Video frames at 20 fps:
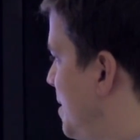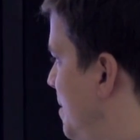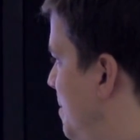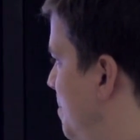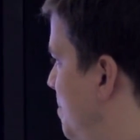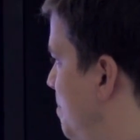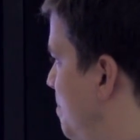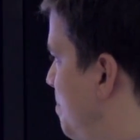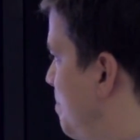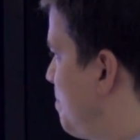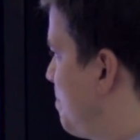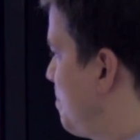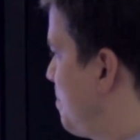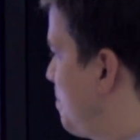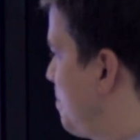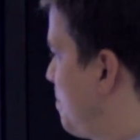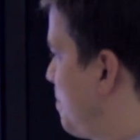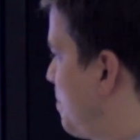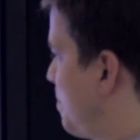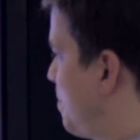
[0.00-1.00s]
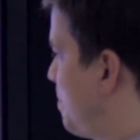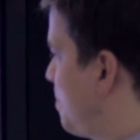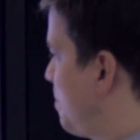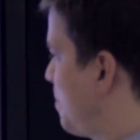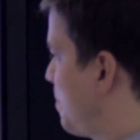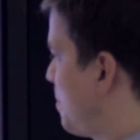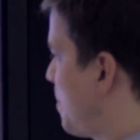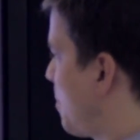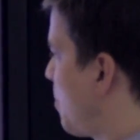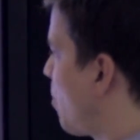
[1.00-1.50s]
the
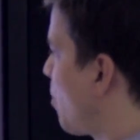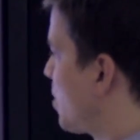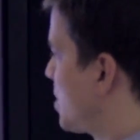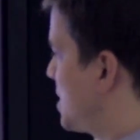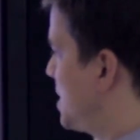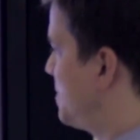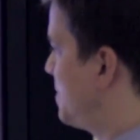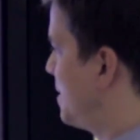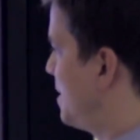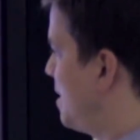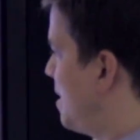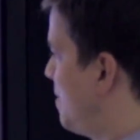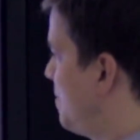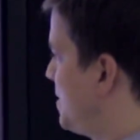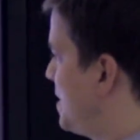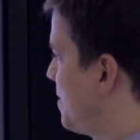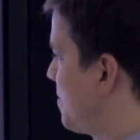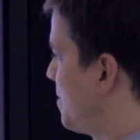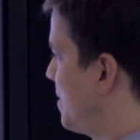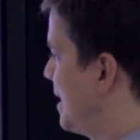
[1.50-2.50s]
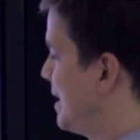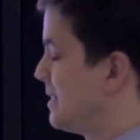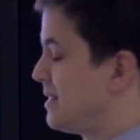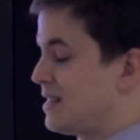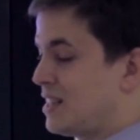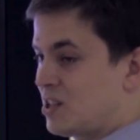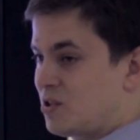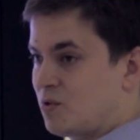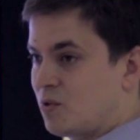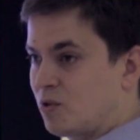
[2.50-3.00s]
proportion of different
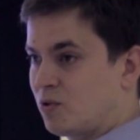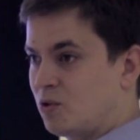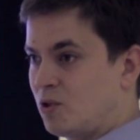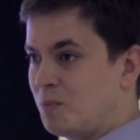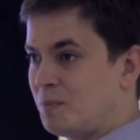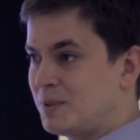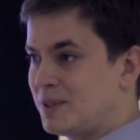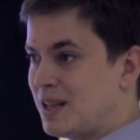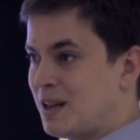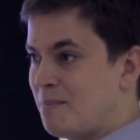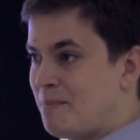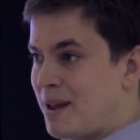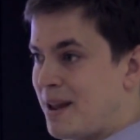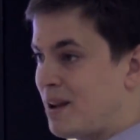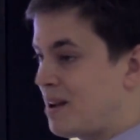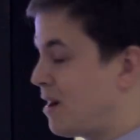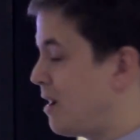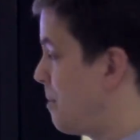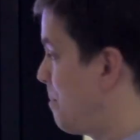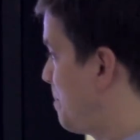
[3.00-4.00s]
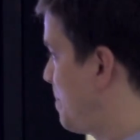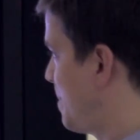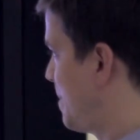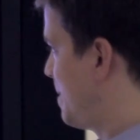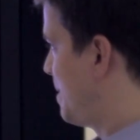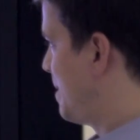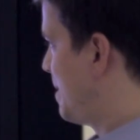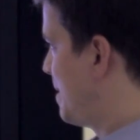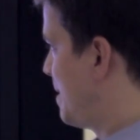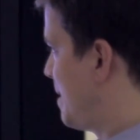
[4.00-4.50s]
ancestral groups that make up
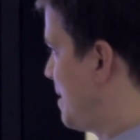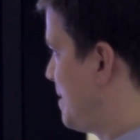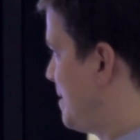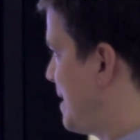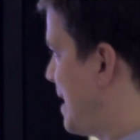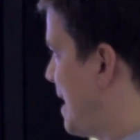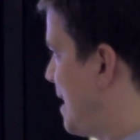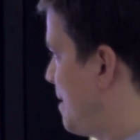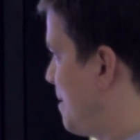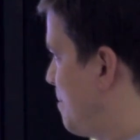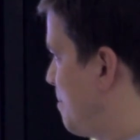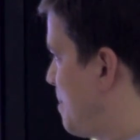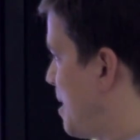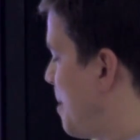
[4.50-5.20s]
that